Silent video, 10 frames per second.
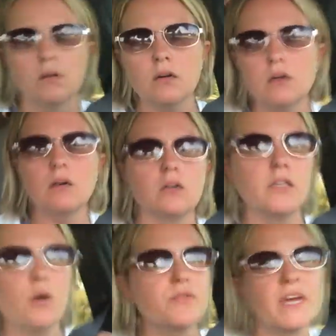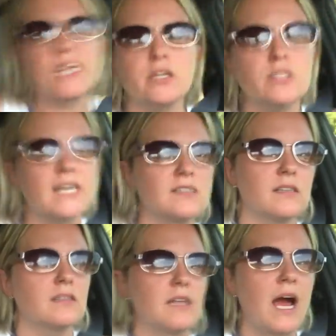Ugh, no thank you,
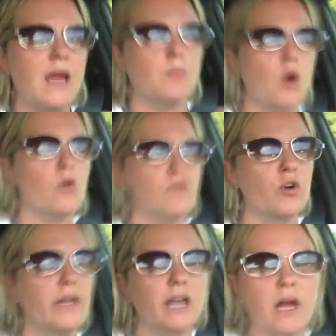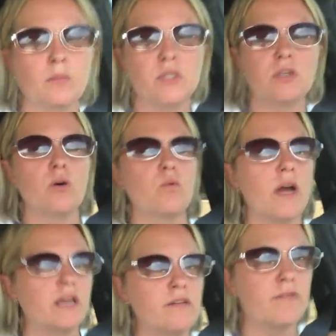Texas. I am over it. I'm so
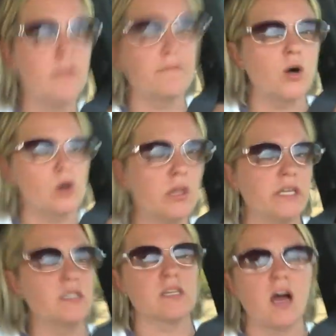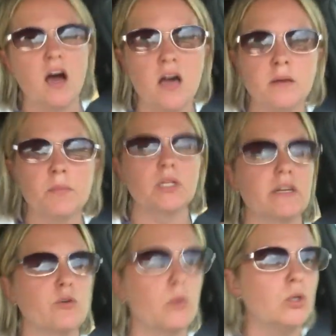ready for fall. It is
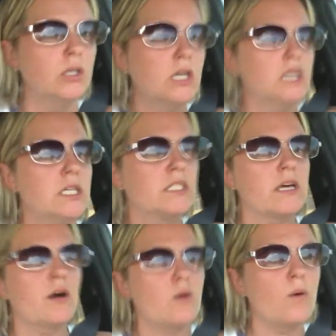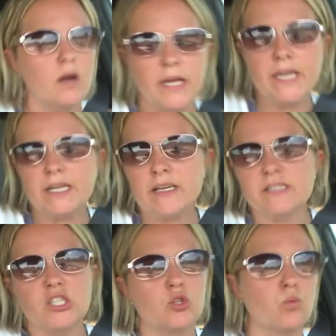unbelievable. So it
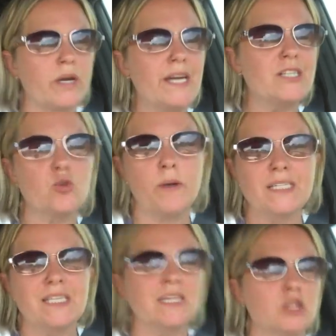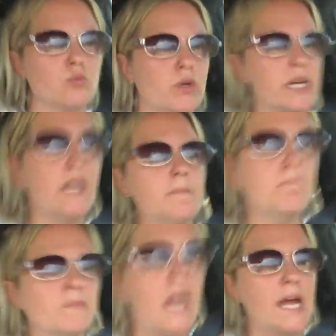is three twenty-three
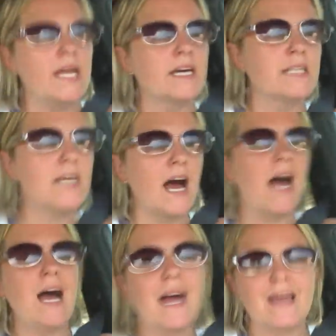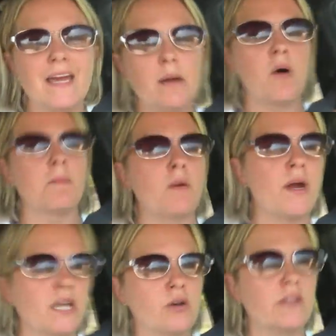and I am on my
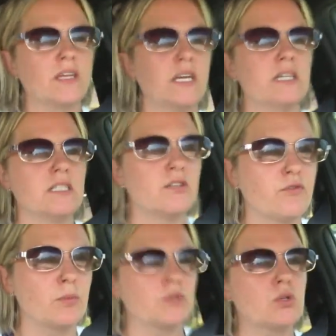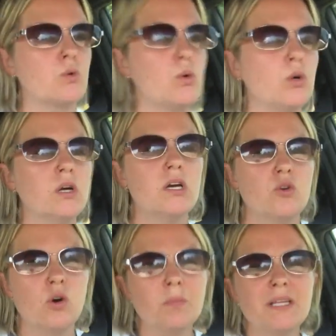way to go get the kids from school.
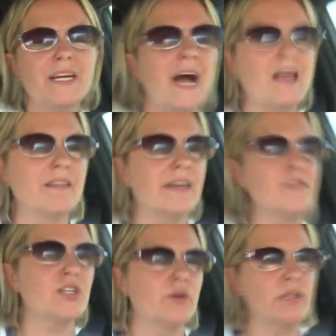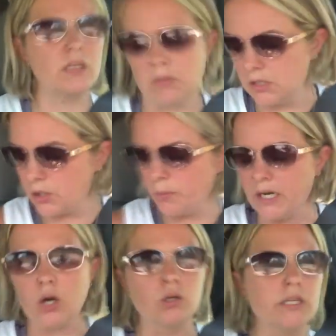Normally I leave to go get them a little bit
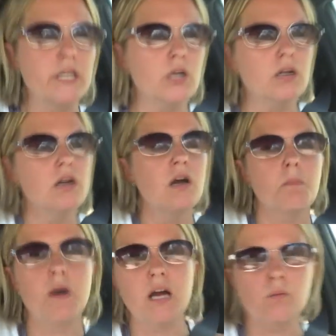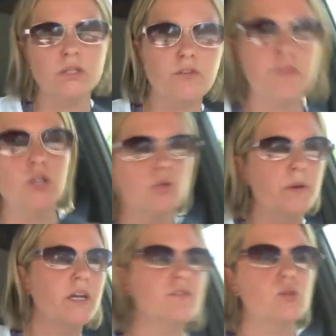earlier, but with the first
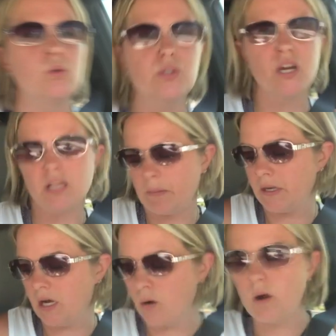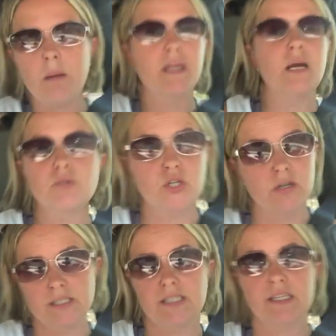week of school, y'all let me know. I mean, I'm sure
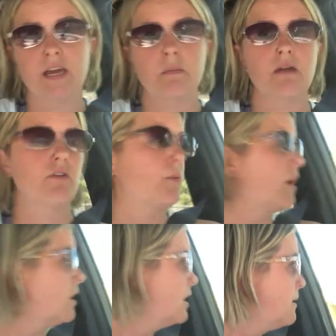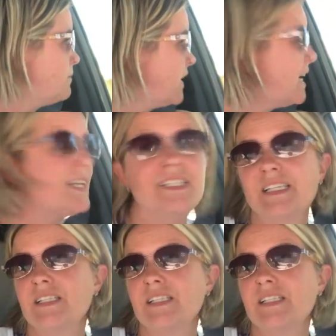it's the same everywhere. It is